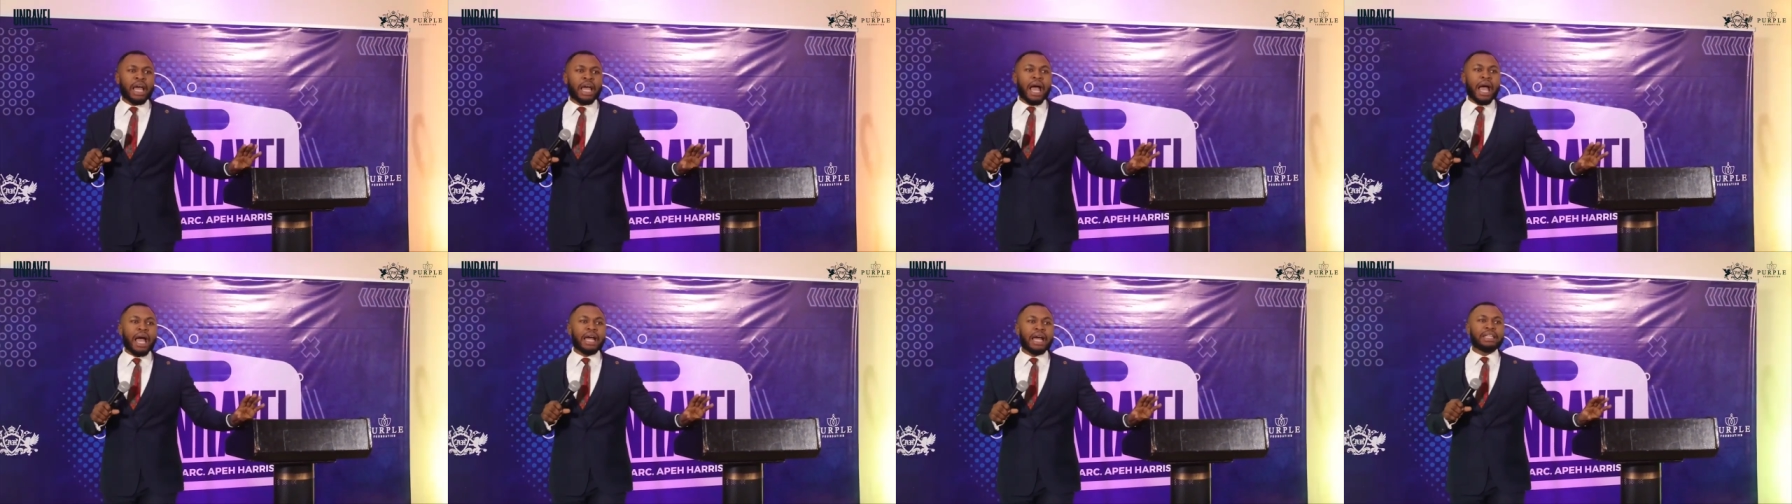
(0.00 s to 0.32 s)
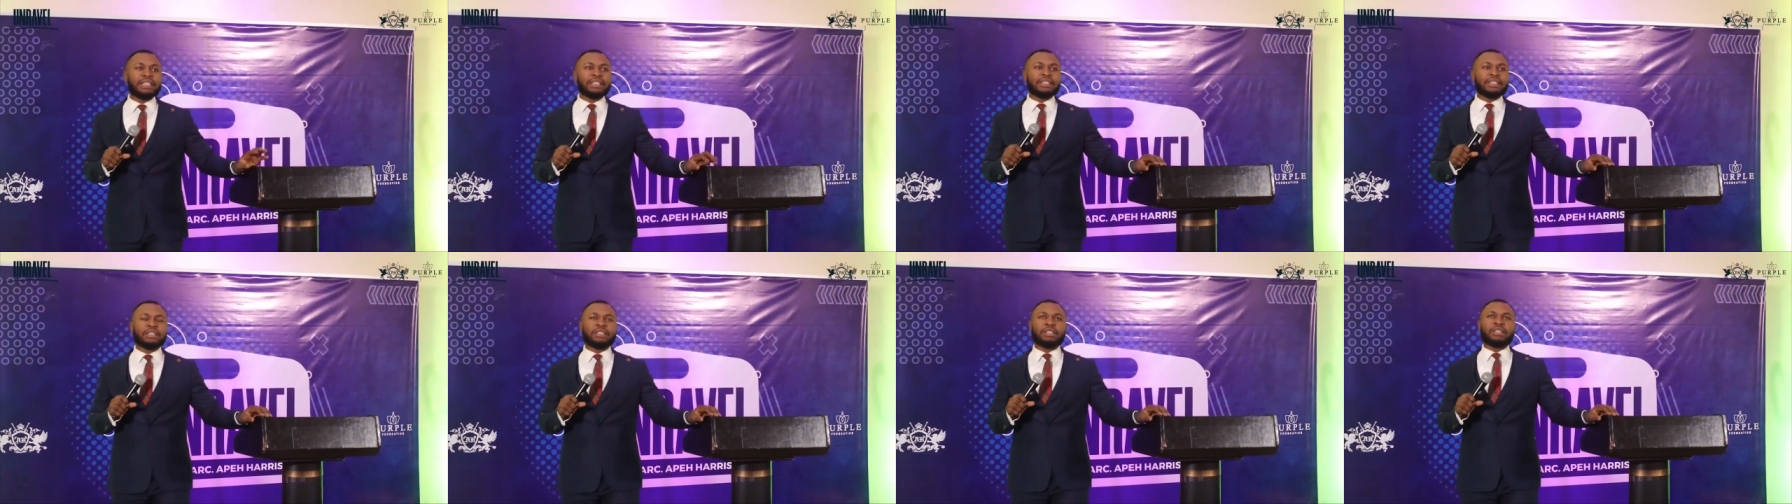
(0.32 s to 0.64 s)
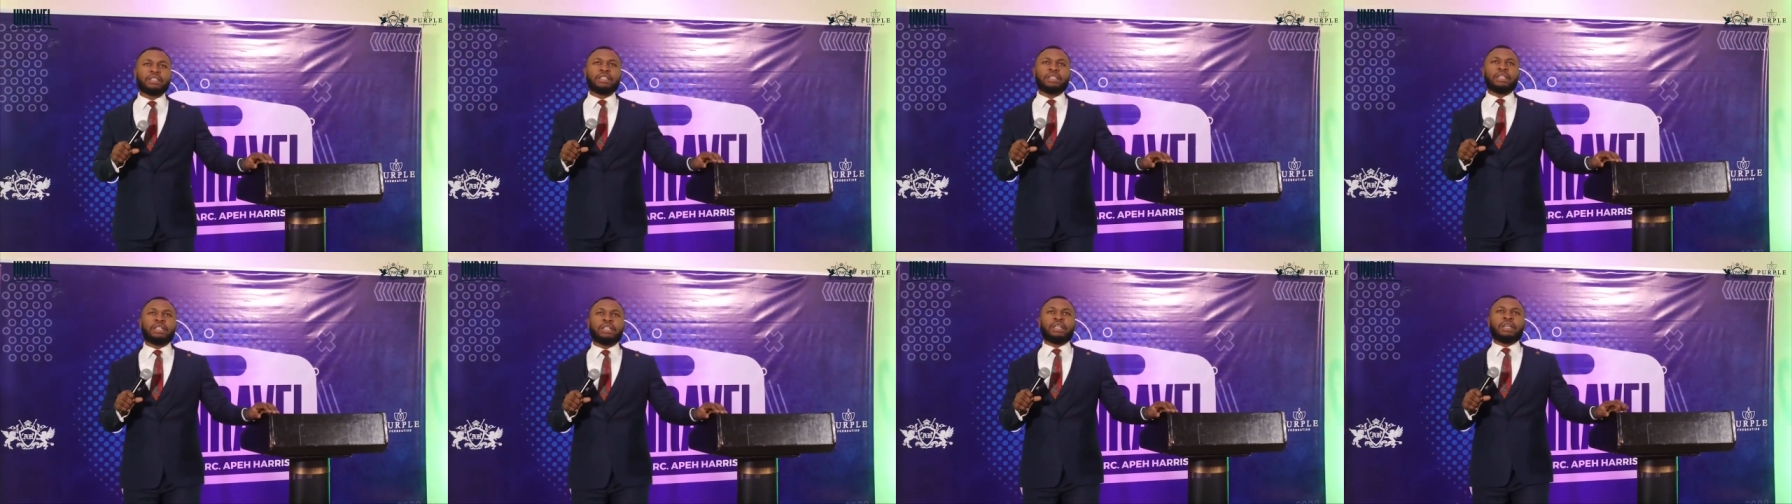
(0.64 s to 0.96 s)
and
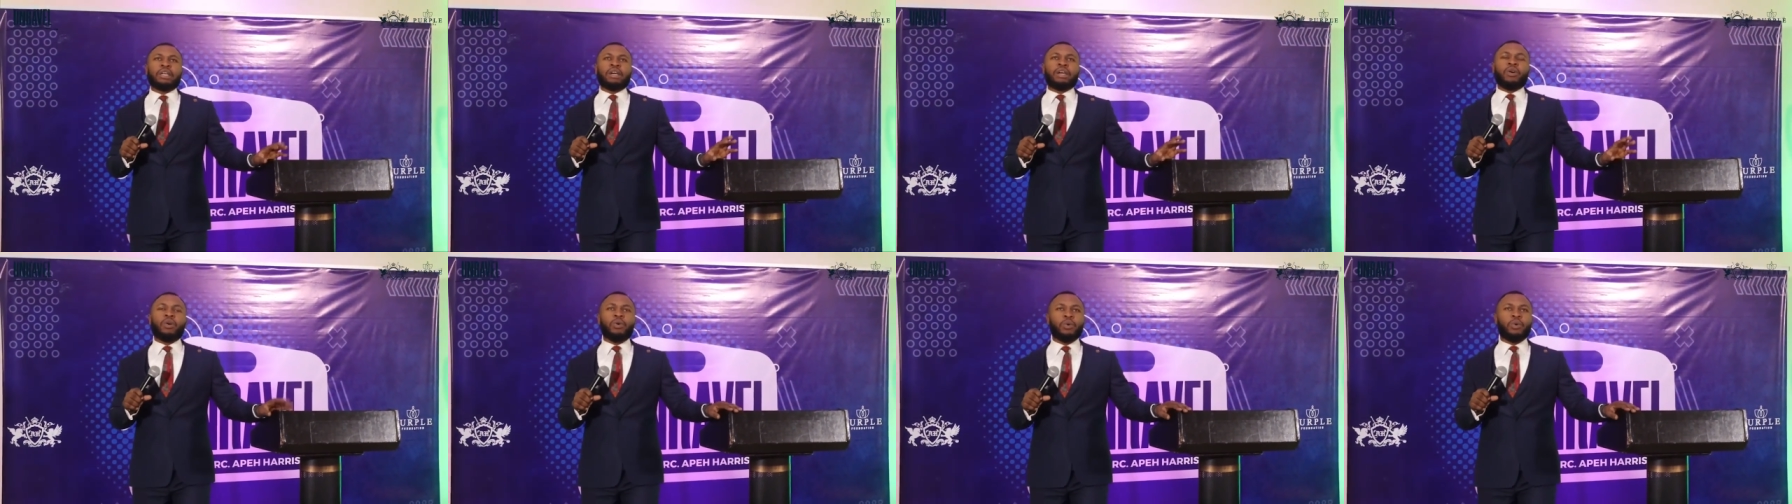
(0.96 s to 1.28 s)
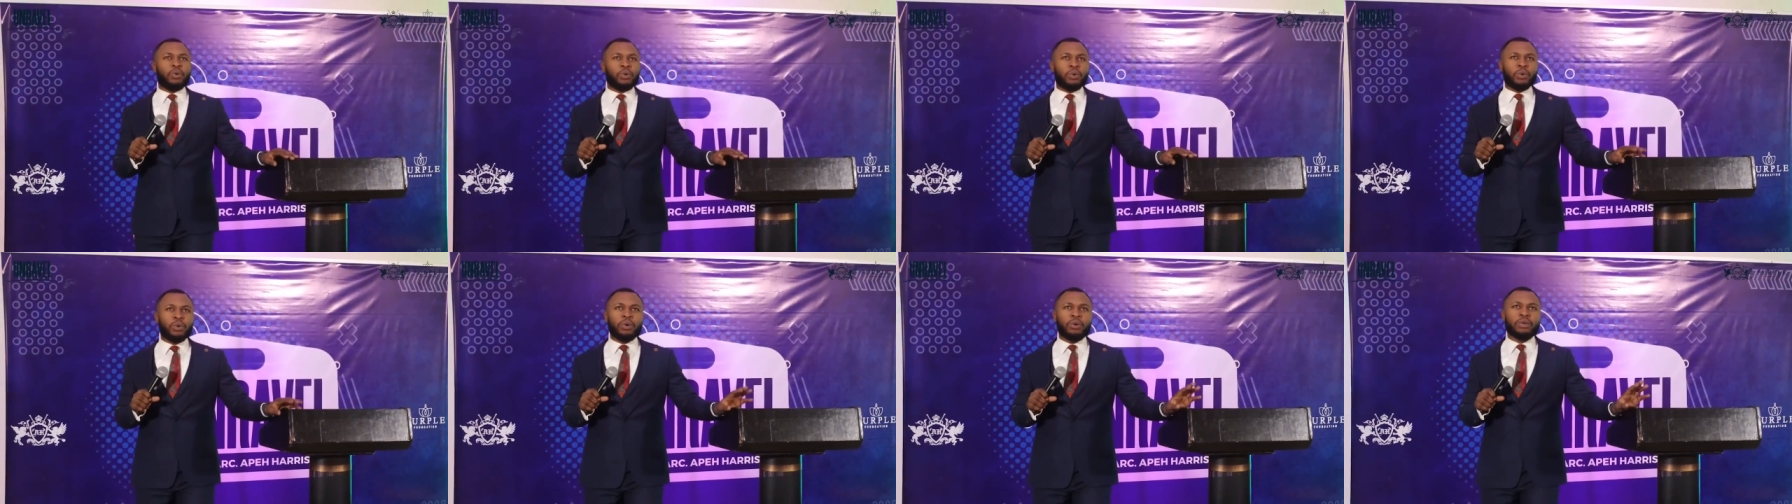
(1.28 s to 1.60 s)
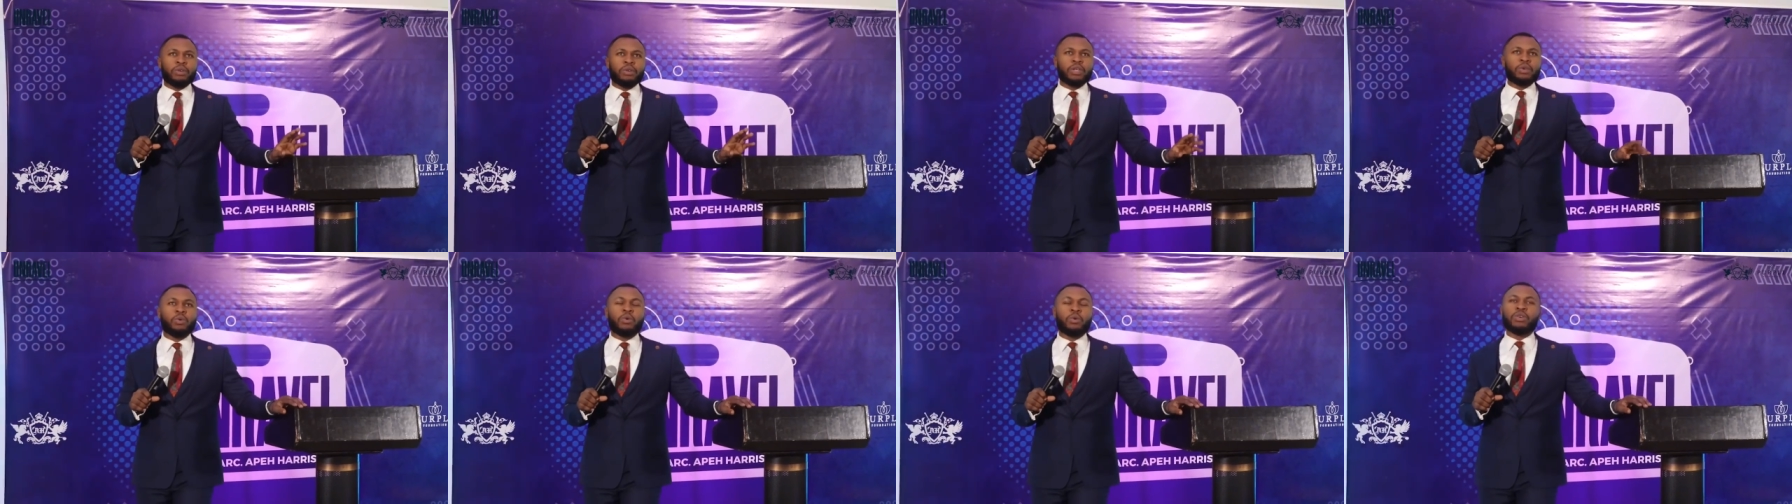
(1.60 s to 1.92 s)

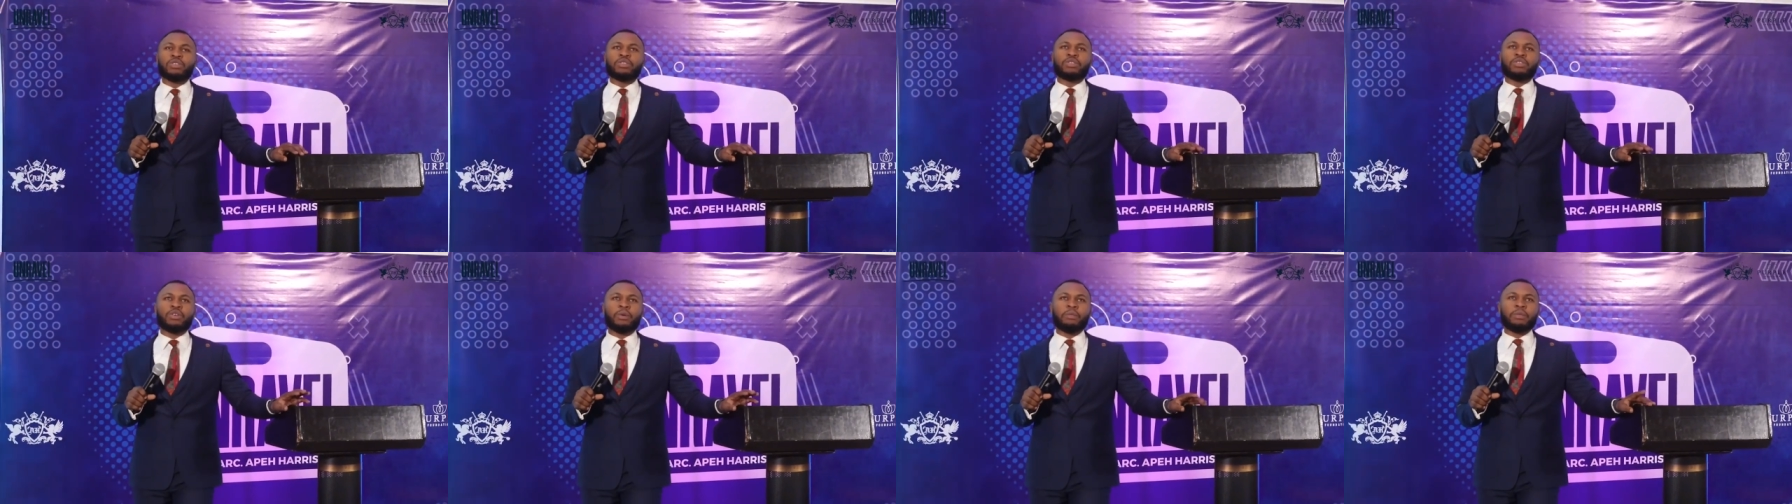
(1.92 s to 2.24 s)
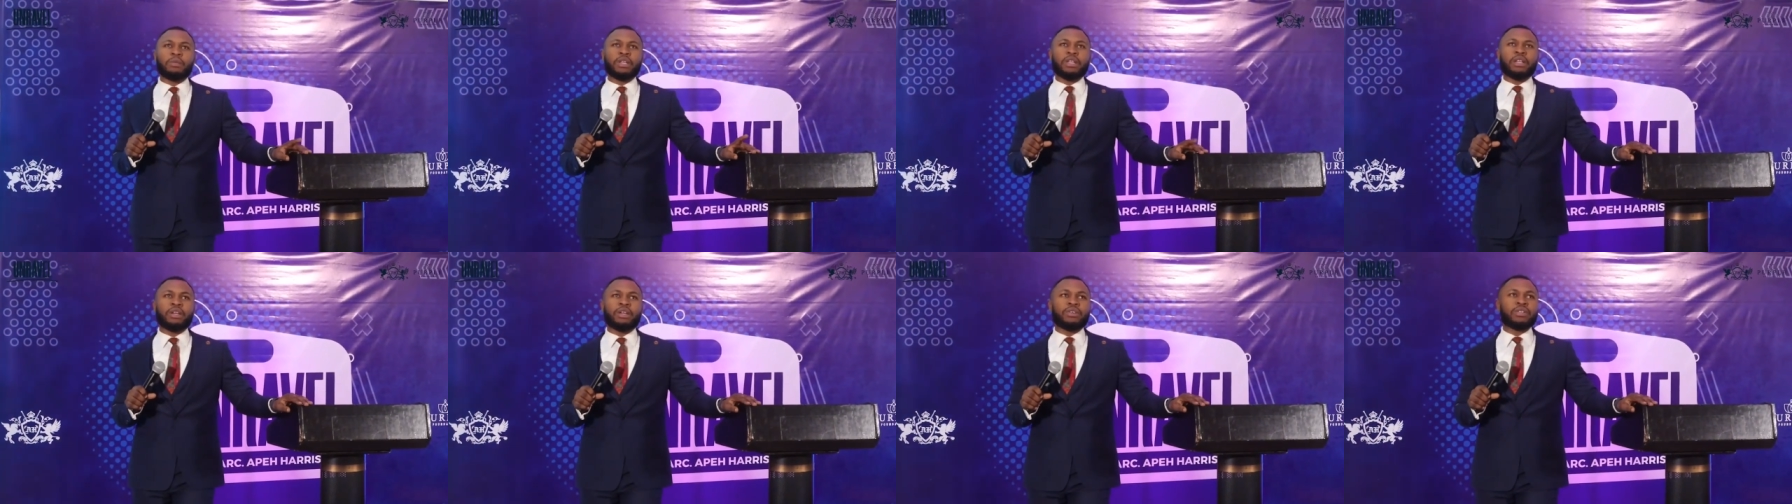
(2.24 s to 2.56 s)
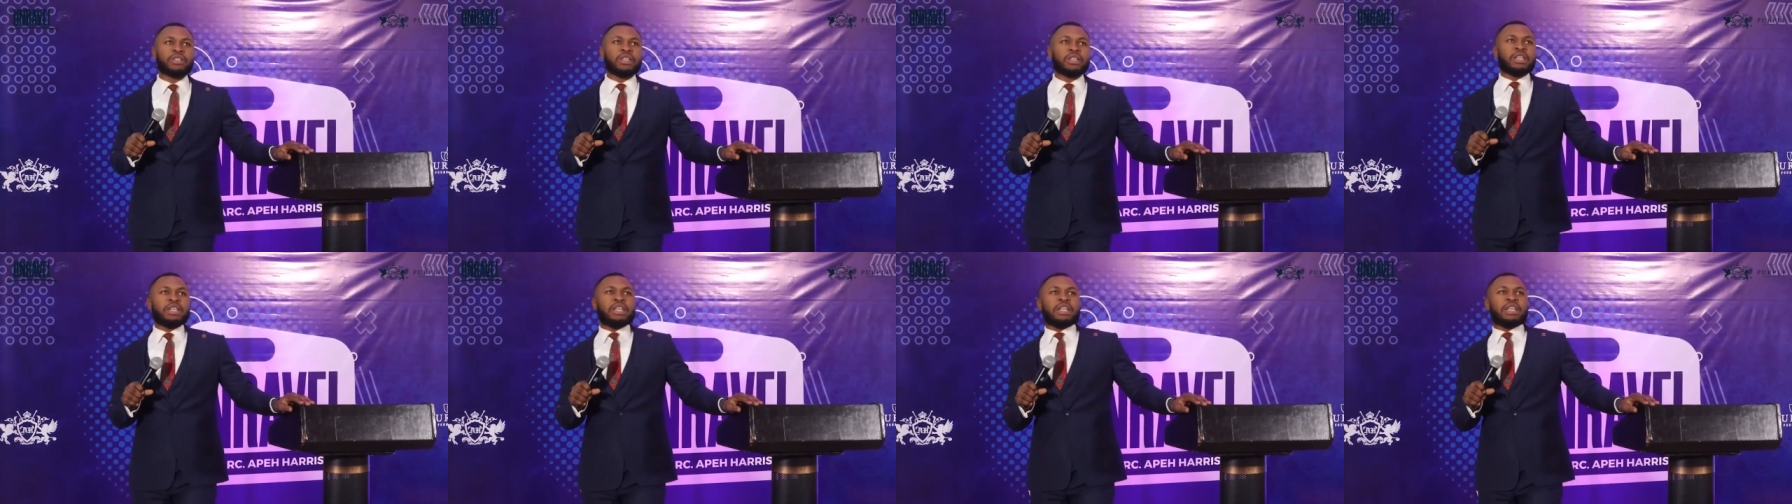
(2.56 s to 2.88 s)
it was something else.